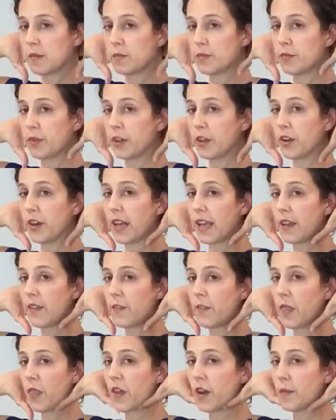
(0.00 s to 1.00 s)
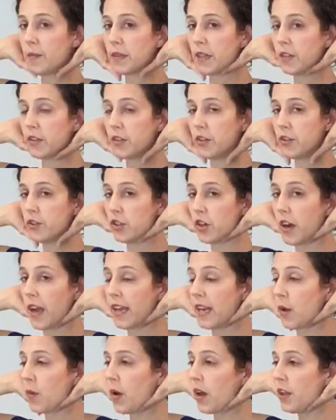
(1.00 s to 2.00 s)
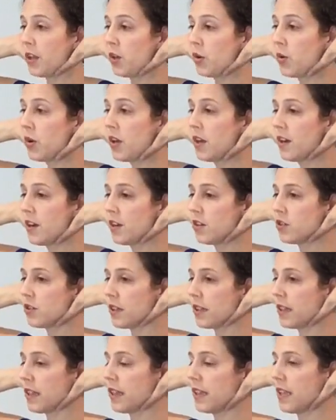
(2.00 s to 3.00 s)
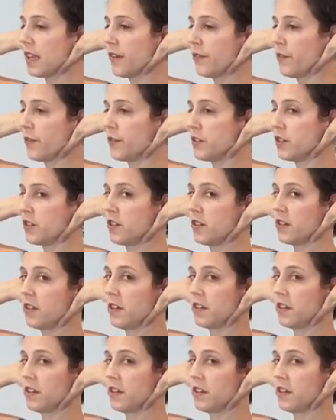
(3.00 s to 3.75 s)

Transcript: bring your thumbs under your jaw, and I want you to lift